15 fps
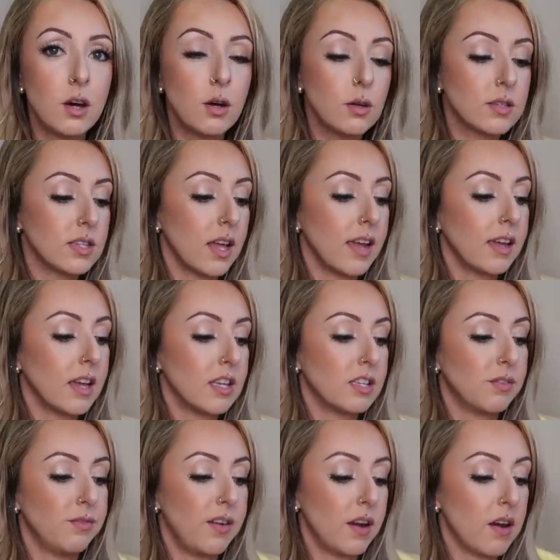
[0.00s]
goes. Like
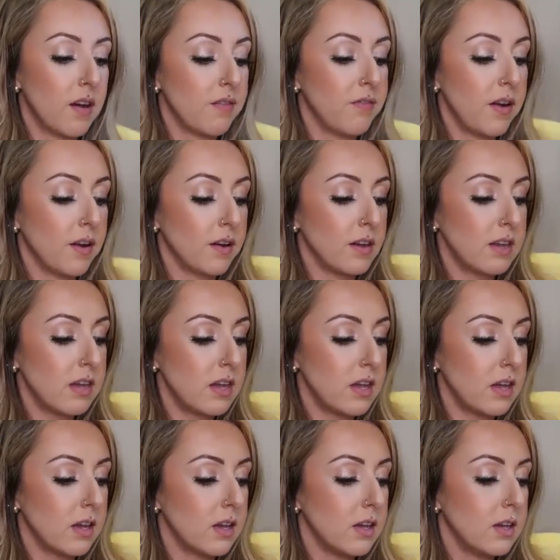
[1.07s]
it's very
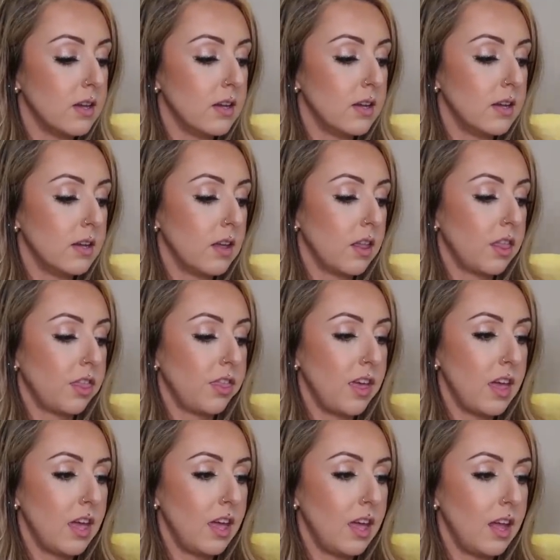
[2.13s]
very
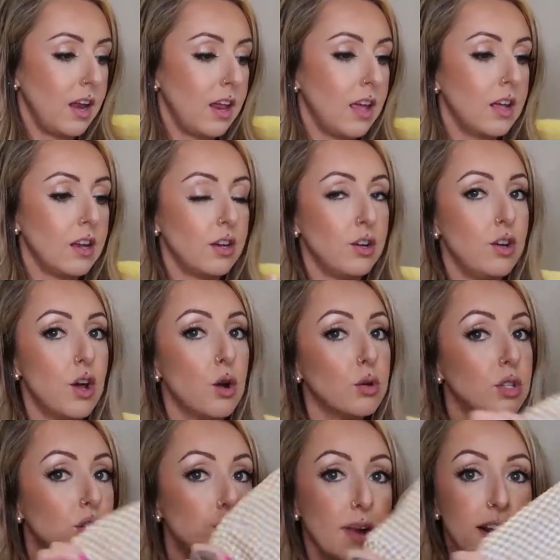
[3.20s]
thin, no
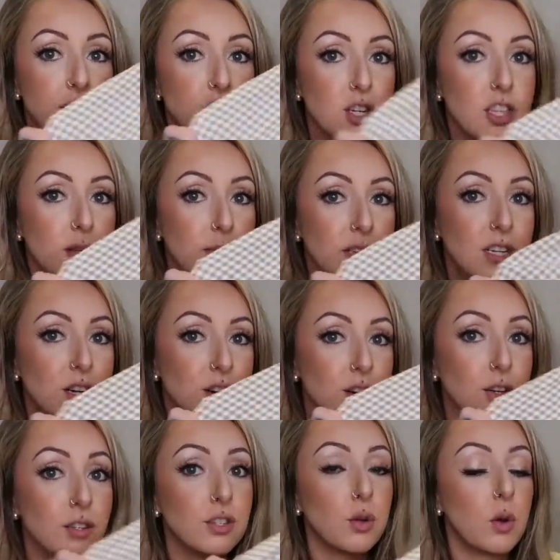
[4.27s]
stretch to the
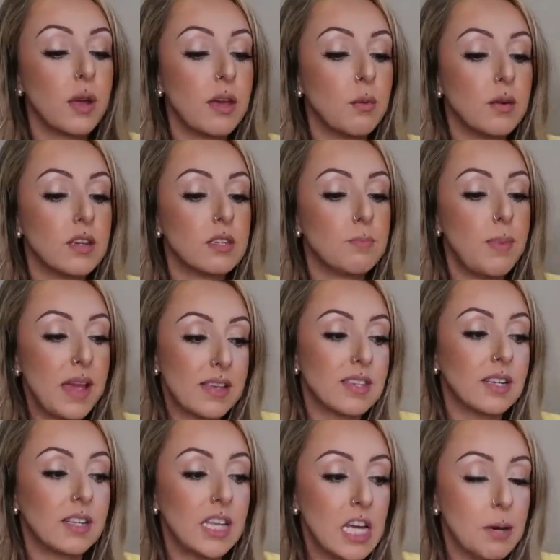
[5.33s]
material, so it was
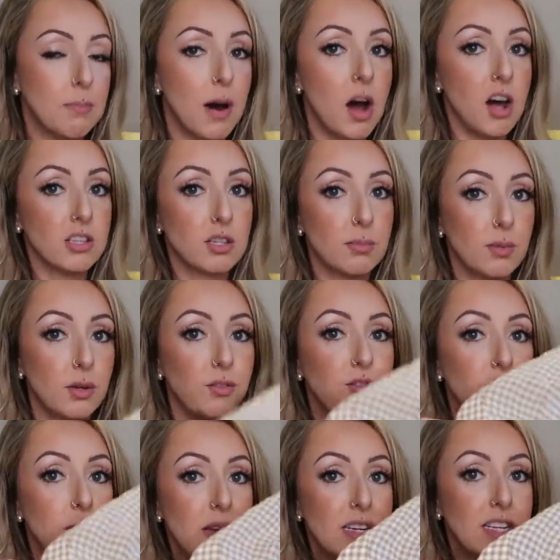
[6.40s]
basically impossible
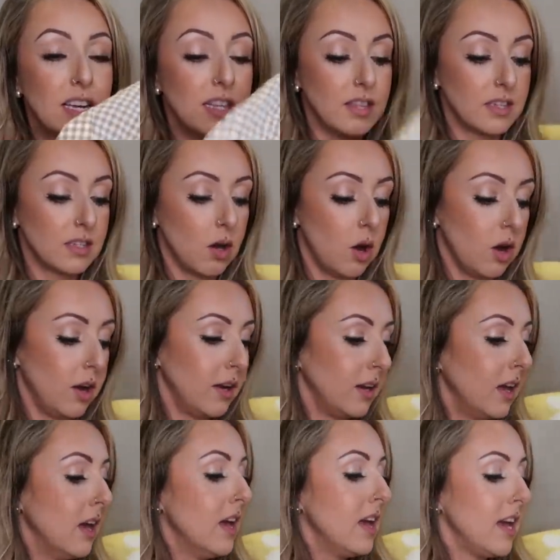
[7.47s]
for me to get this
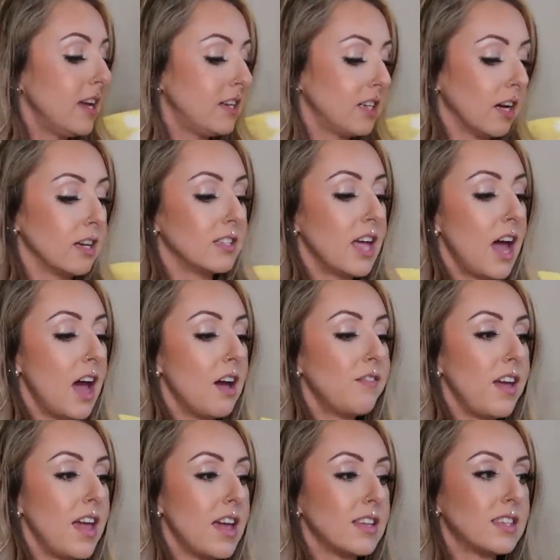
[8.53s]
on. It does
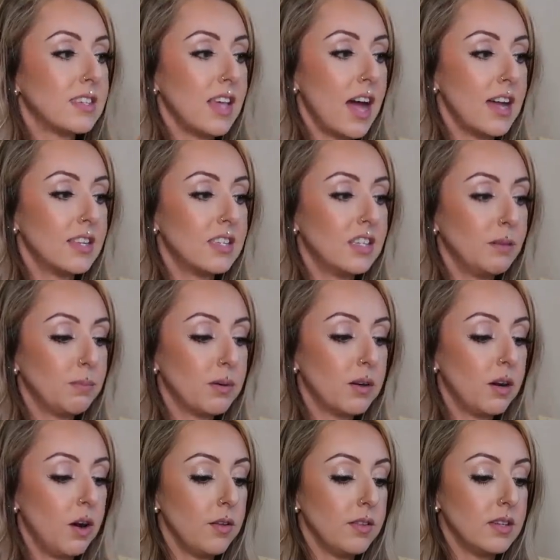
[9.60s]
have a side
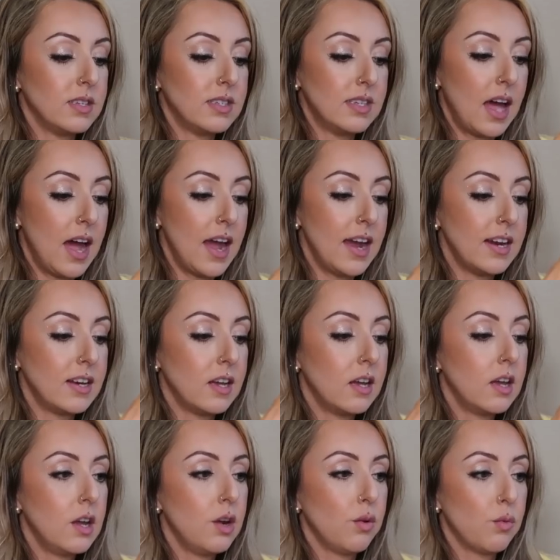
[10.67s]
zipper on the side
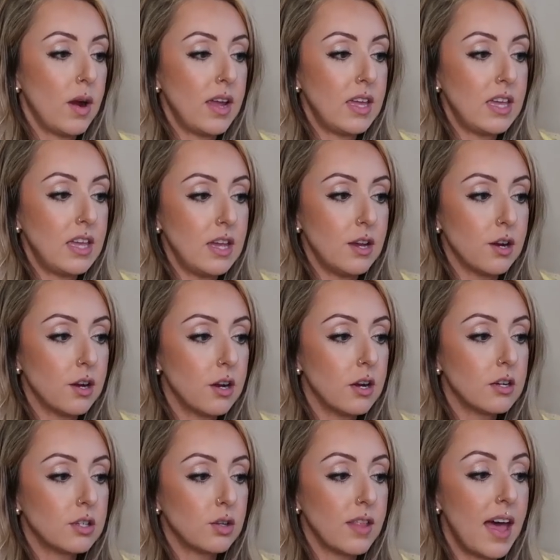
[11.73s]
right
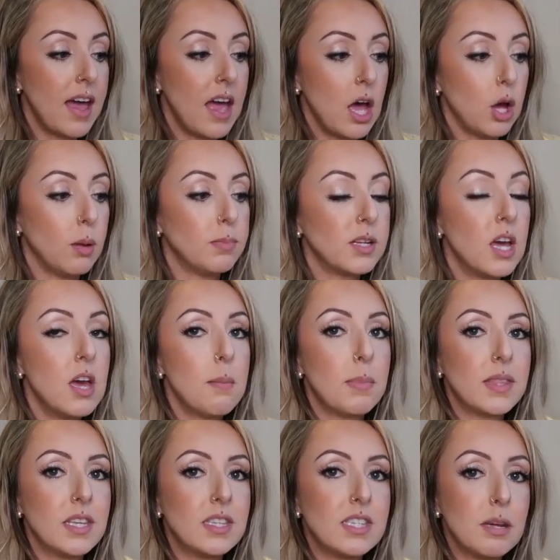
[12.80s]
here so that helped
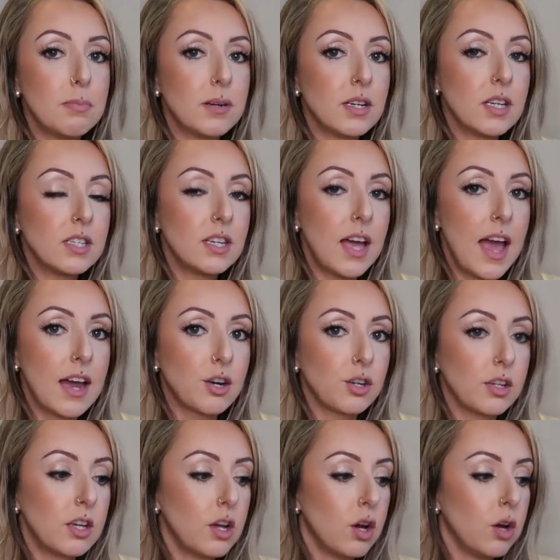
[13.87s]
but the zipper doesn't
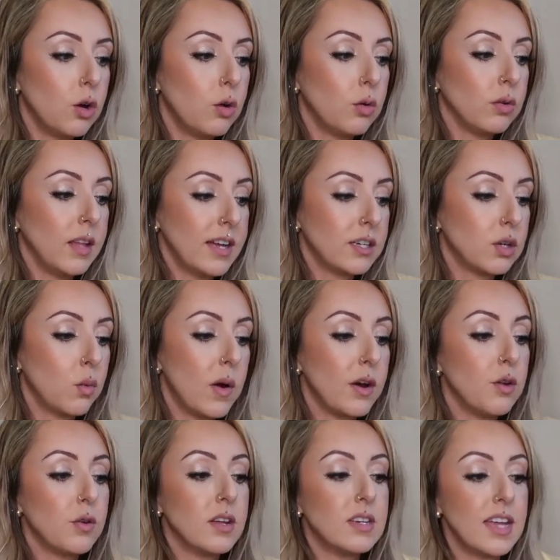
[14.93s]
actually go like to where
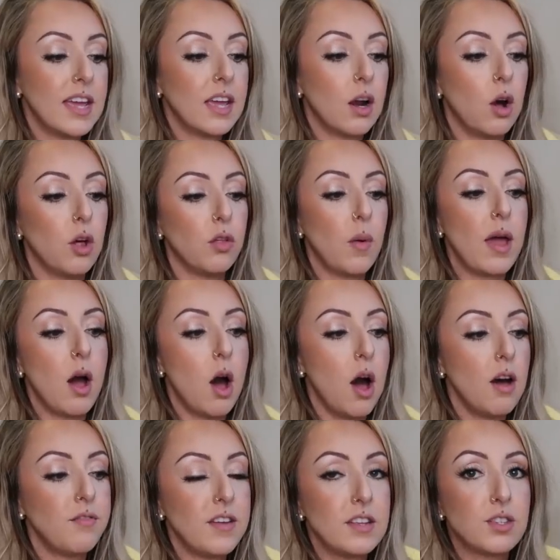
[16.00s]
you can take it all the way
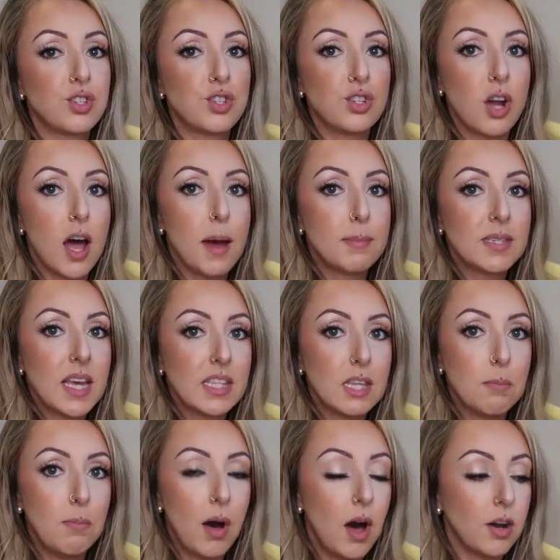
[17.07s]
off it stops at
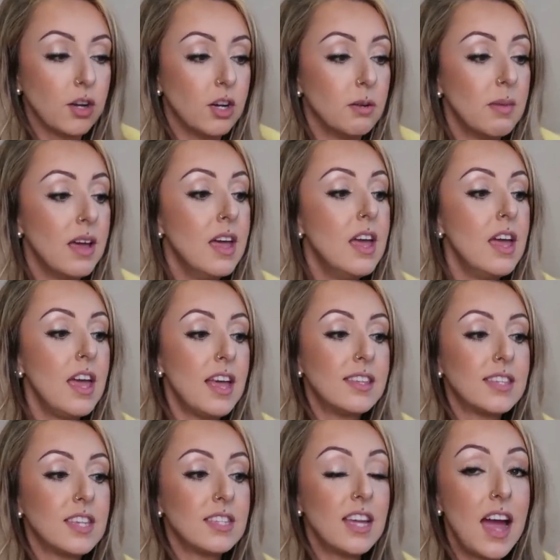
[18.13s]
the bottom
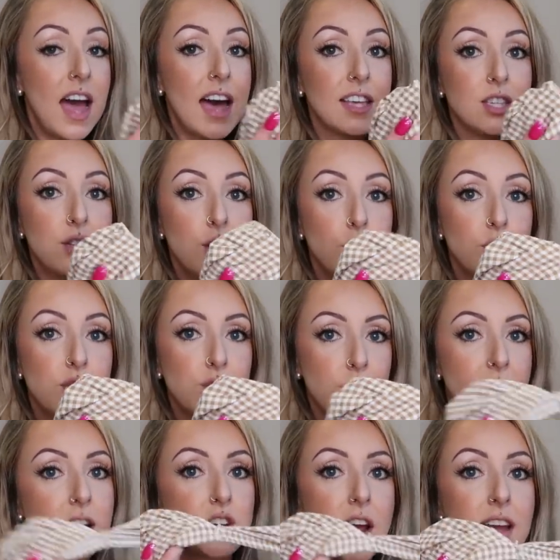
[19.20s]
and since it has no
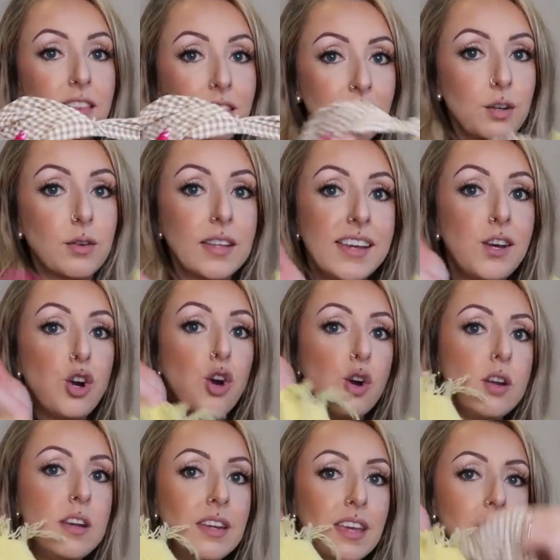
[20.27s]
stretch I literally
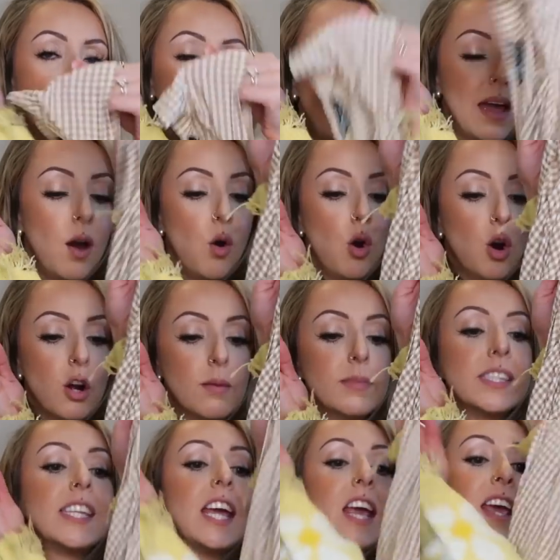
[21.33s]
couldn't get my
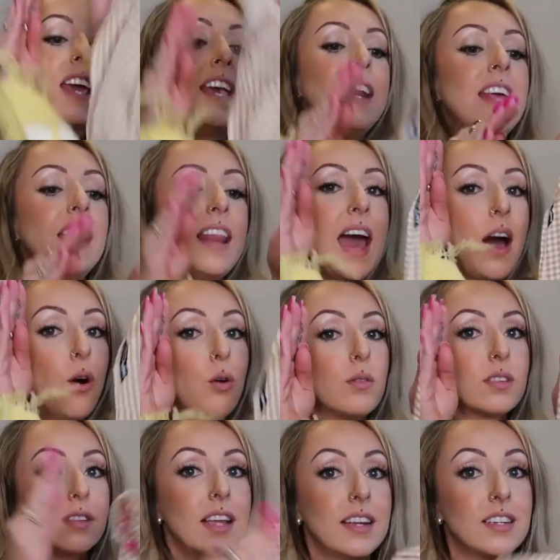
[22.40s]
arms in and
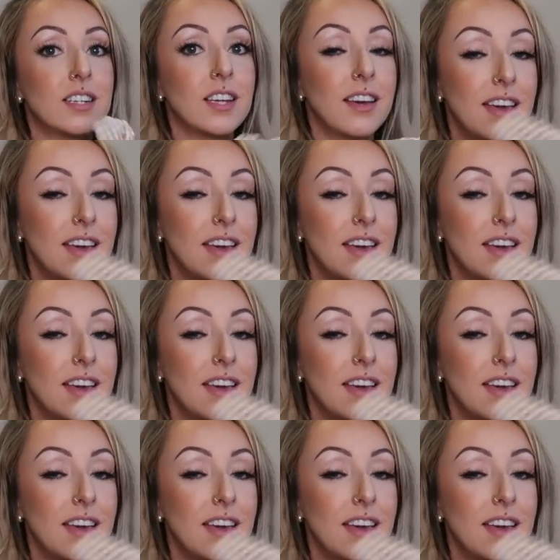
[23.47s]
out like